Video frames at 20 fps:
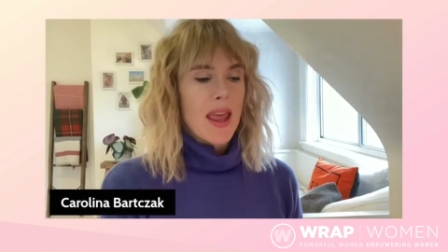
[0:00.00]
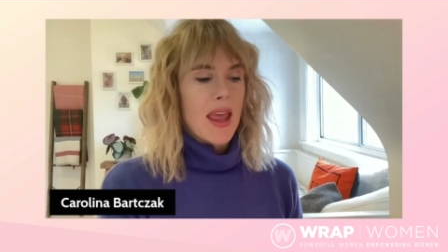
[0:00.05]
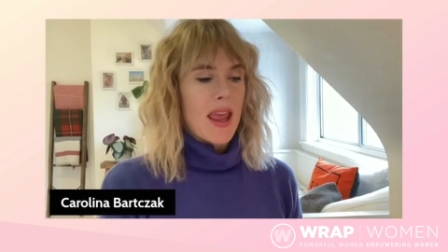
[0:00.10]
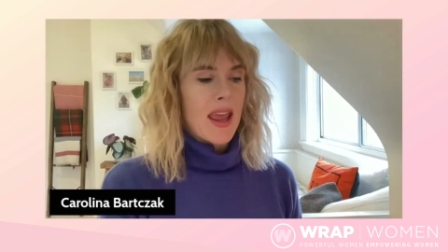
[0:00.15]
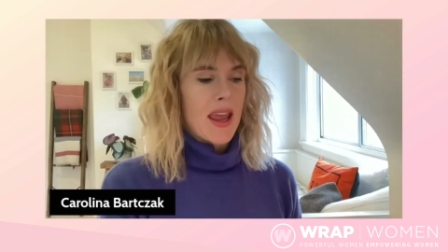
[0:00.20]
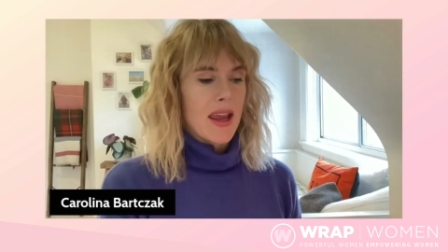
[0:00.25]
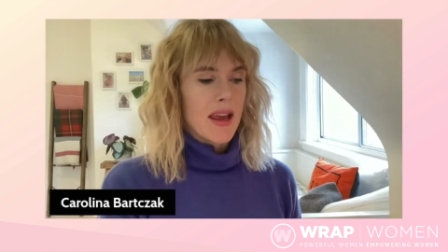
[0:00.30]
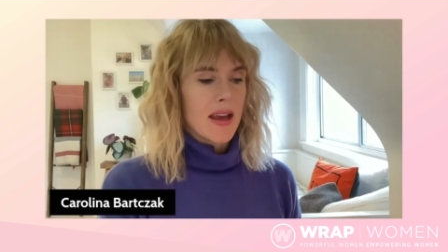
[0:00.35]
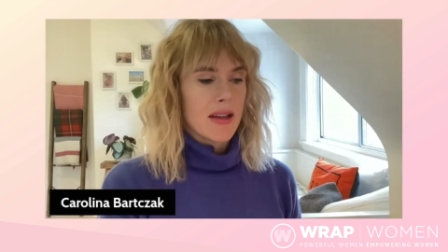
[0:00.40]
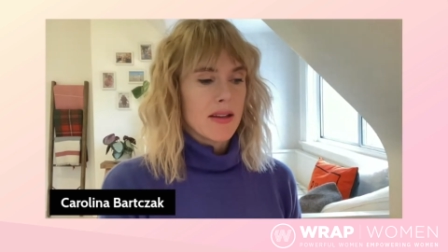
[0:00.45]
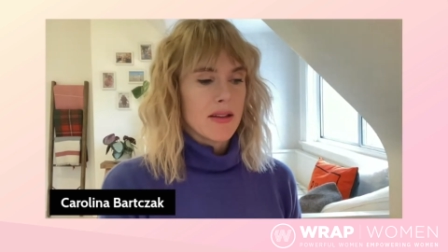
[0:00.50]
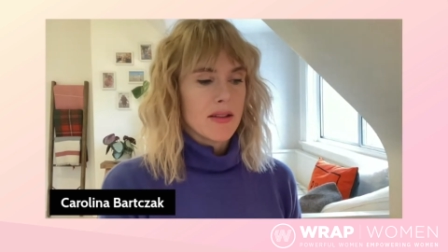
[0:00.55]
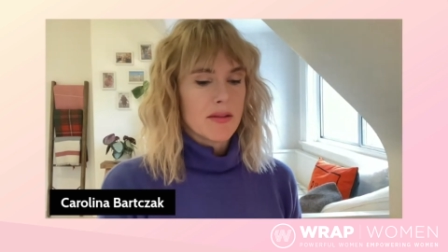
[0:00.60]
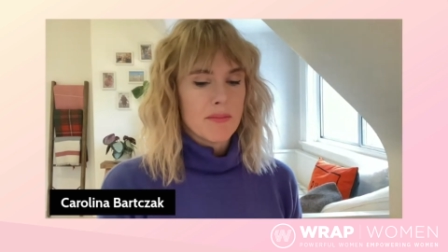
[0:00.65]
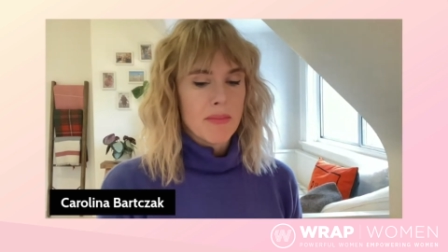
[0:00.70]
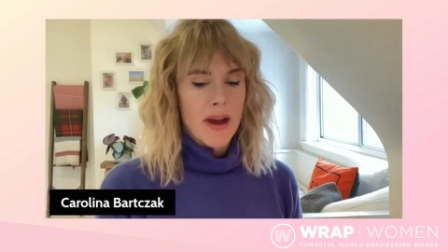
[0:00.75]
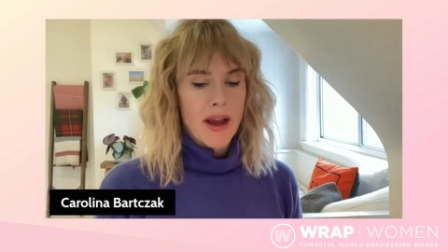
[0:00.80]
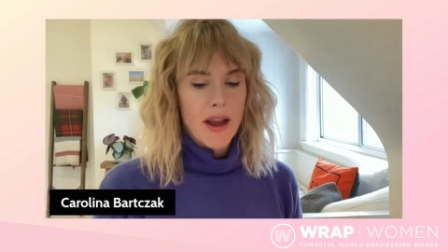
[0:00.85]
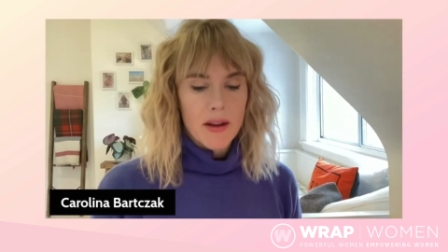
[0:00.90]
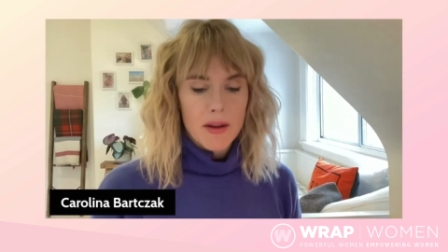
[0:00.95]
And
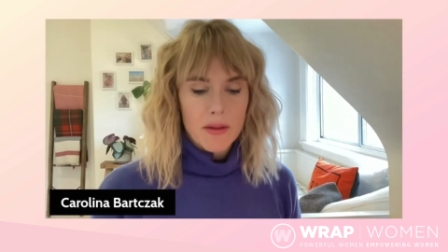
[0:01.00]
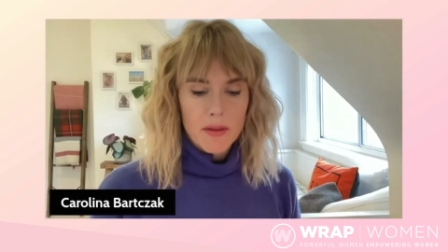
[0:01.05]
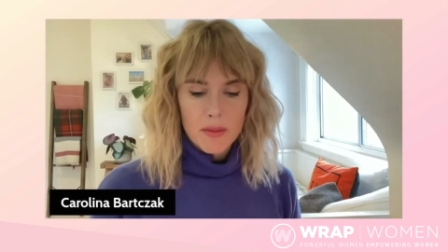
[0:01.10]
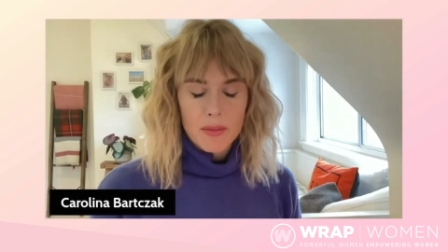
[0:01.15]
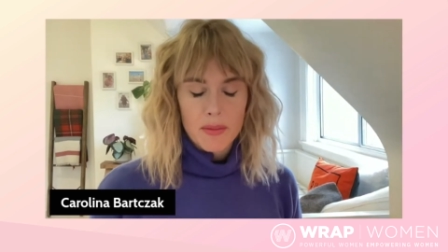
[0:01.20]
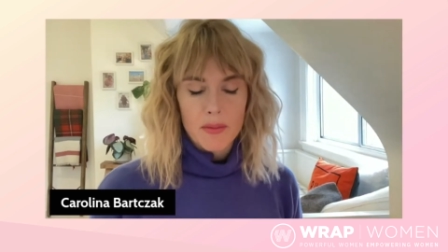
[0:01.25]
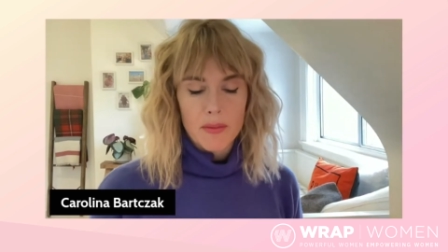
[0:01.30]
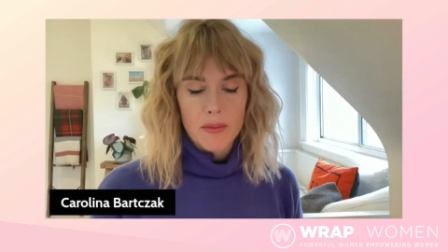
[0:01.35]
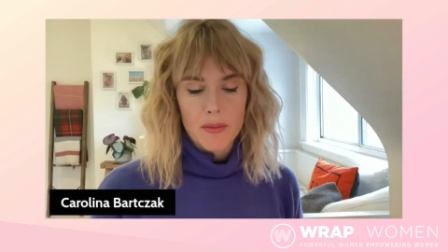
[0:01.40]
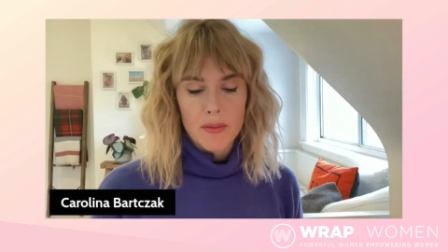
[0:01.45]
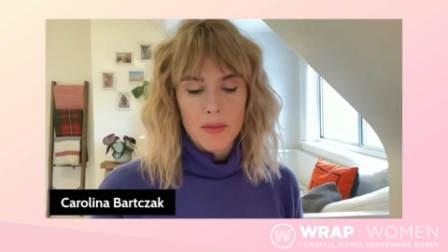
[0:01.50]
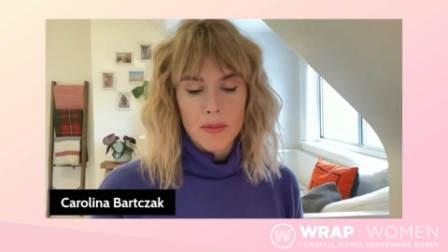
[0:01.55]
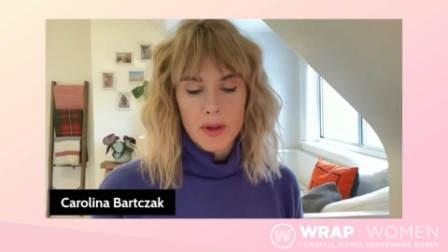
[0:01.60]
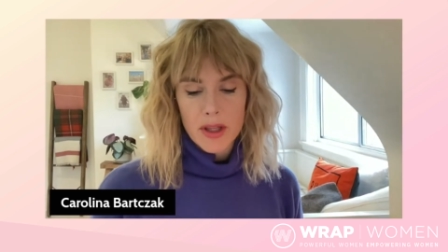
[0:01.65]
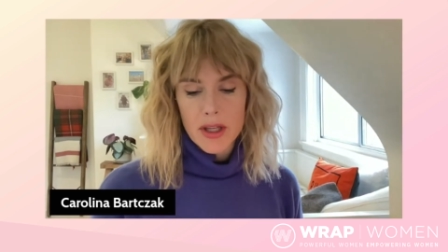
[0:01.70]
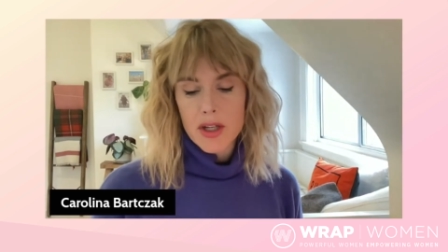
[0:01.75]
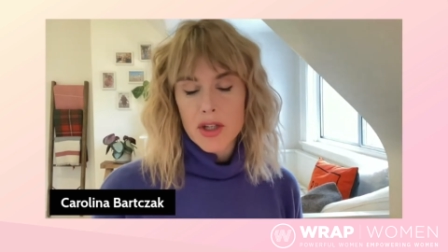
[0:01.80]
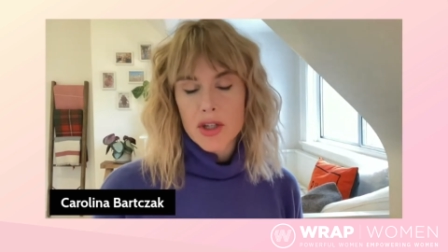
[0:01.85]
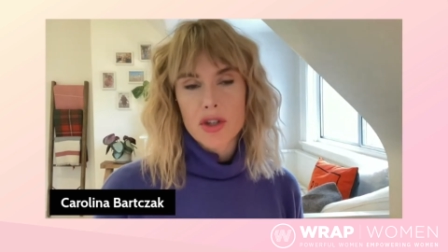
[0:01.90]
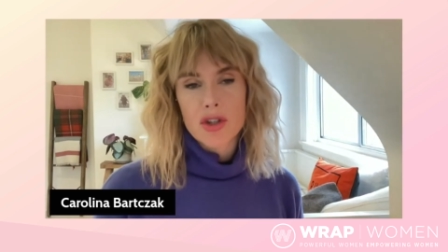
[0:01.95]
my
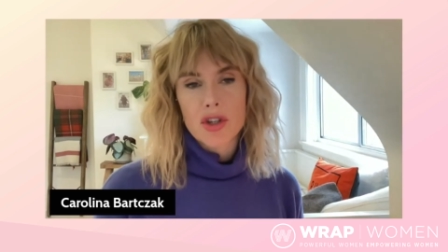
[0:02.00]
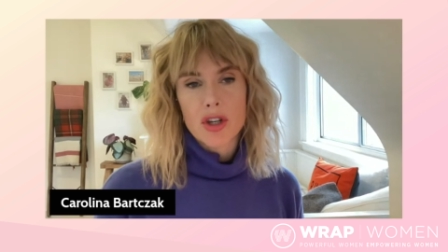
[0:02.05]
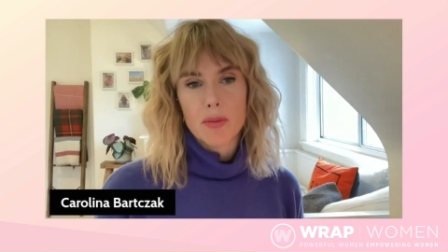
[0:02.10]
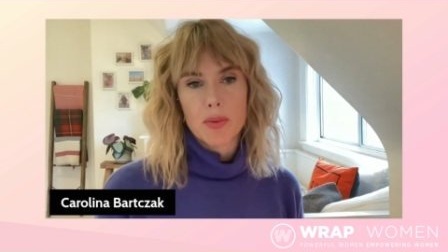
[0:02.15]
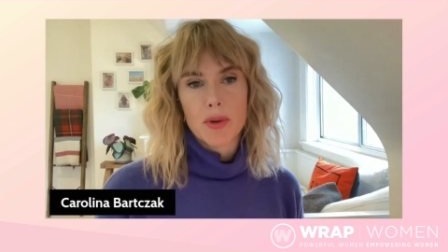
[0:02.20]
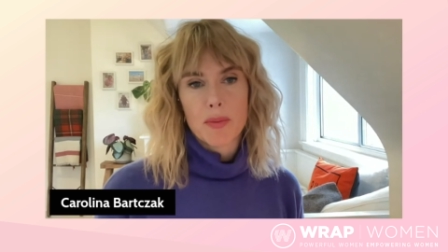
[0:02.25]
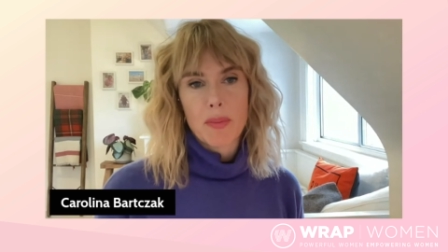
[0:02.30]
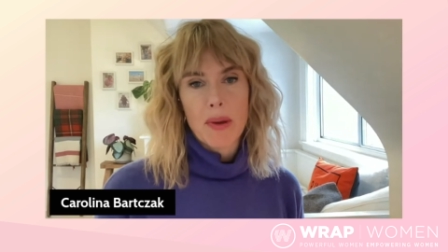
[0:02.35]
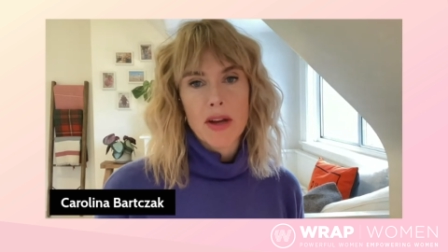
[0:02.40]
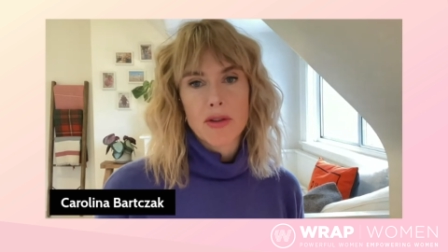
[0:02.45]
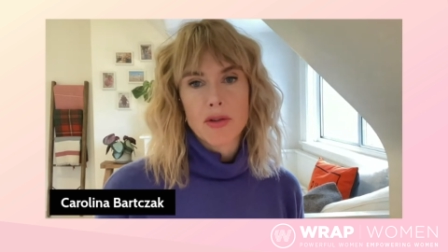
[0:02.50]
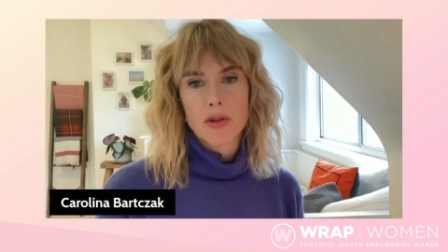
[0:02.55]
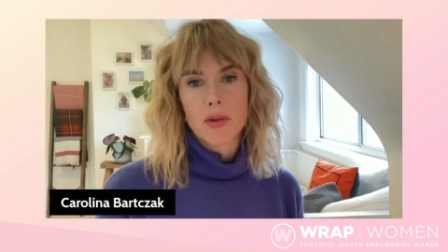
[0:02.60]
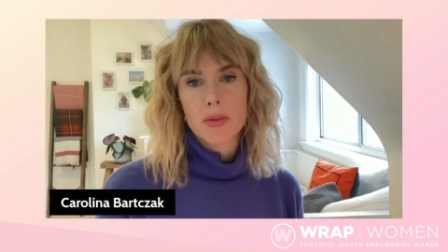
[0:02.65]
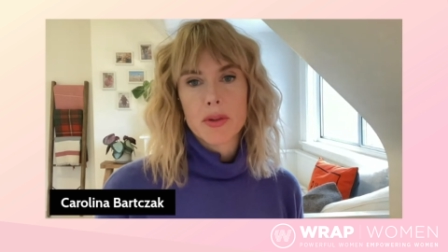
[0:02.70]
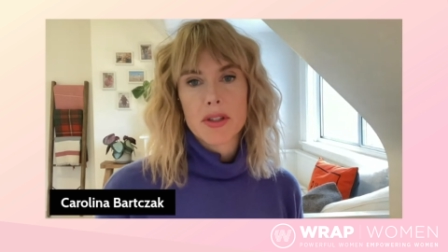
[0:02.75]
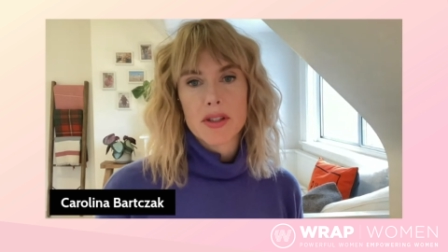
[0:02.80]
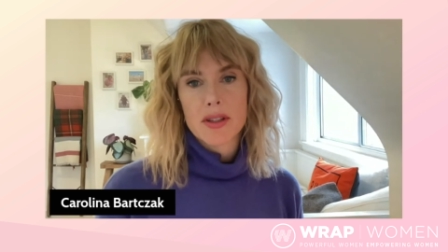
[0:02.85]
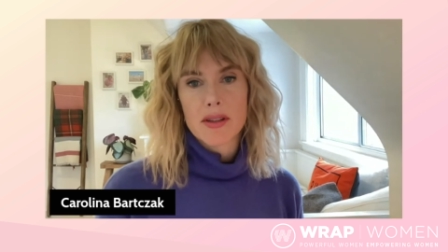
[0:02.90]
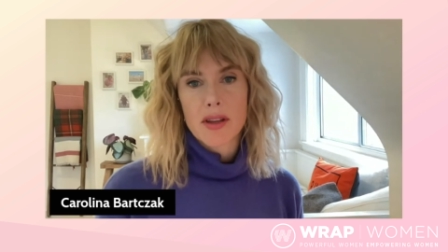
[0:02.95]
relationship with Patrick
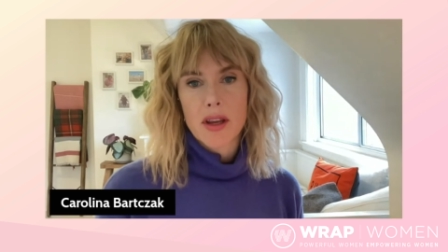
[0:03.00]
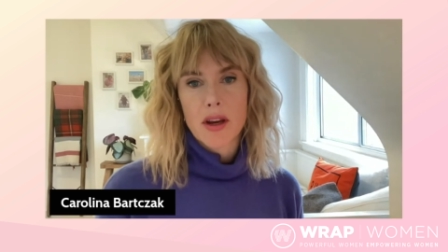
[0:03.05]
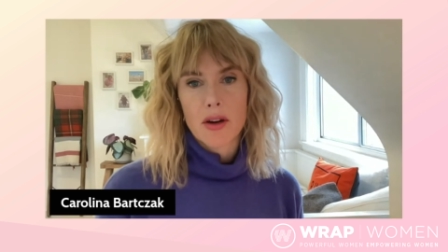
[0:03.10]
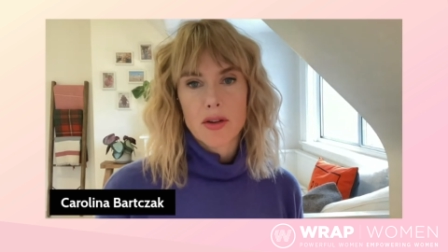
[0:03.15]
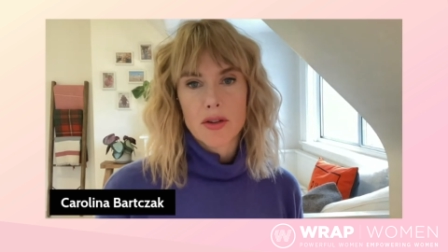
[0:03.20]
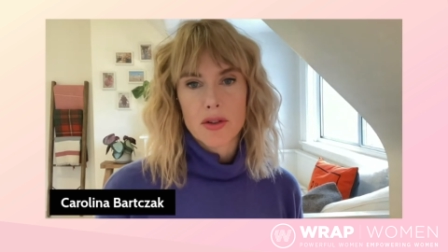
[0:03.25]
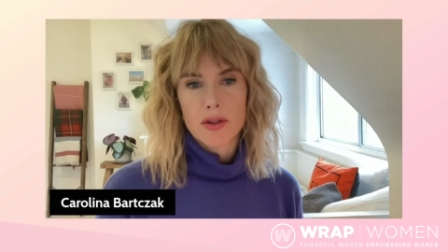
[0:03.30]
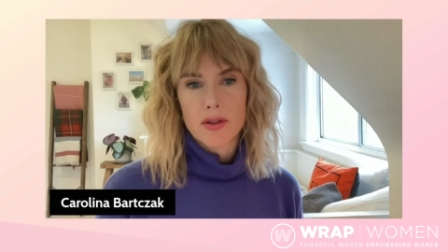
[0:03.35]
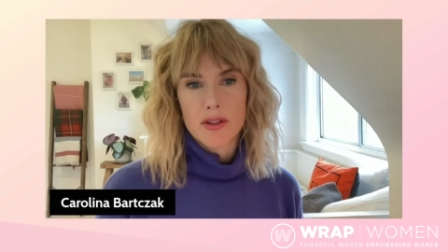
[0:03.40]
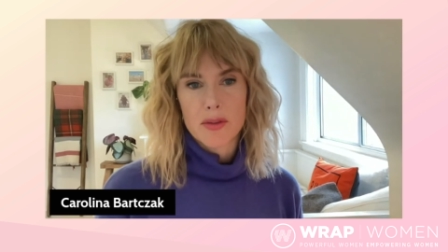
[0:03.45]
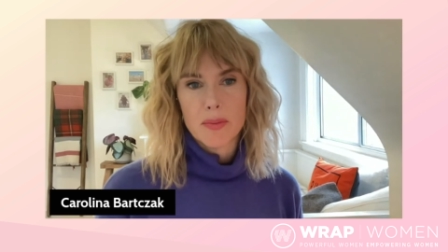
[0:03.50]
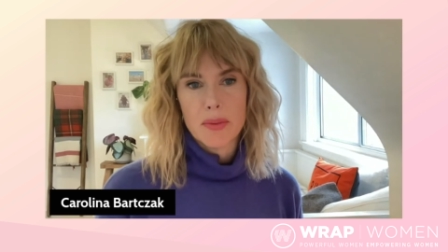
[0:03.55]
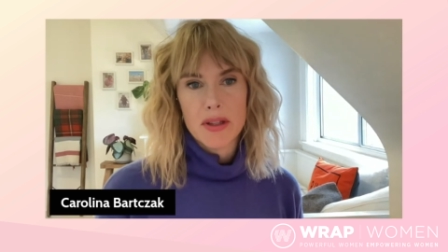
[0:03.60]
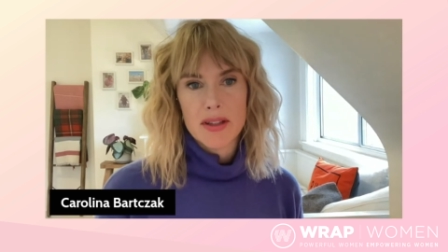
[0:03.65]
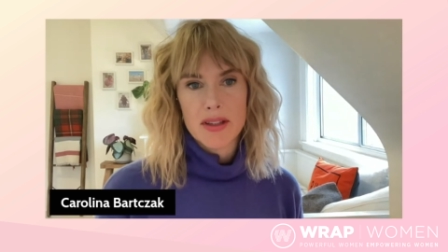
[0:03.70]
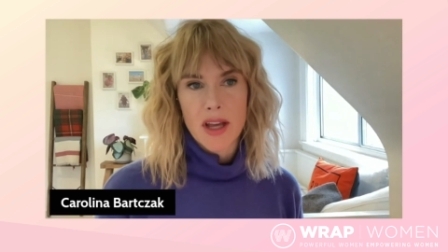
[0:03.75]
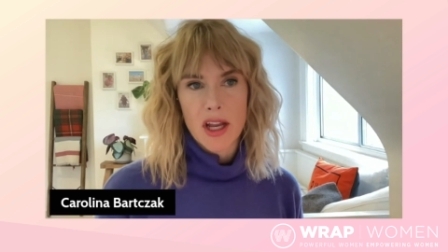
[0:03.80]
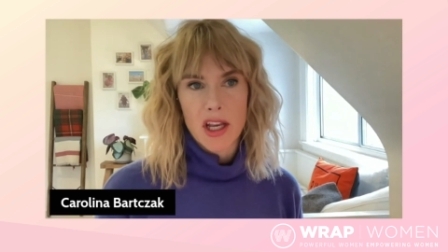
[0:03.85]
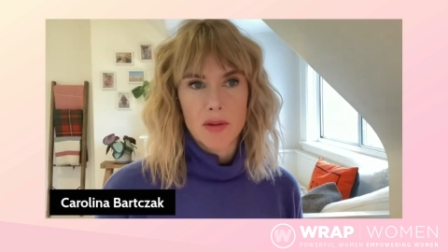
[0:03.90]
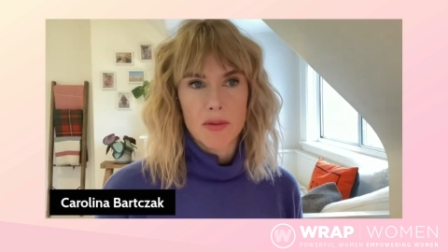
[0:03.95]
Wilson's character is a bit
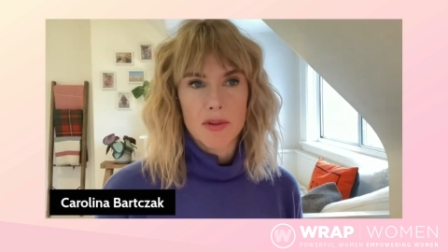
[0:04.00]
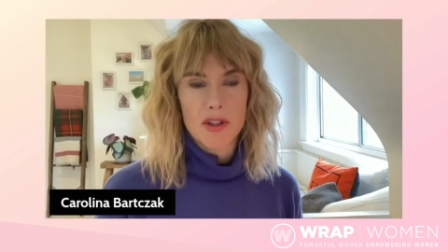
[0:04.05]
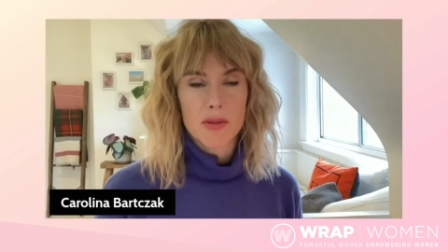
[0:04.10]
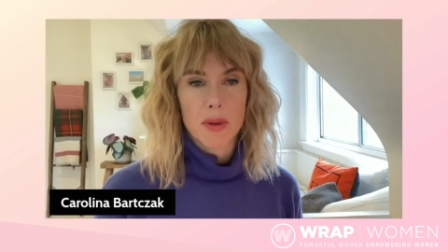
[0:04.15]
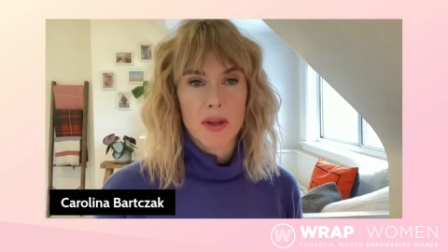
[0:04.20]
tenuous.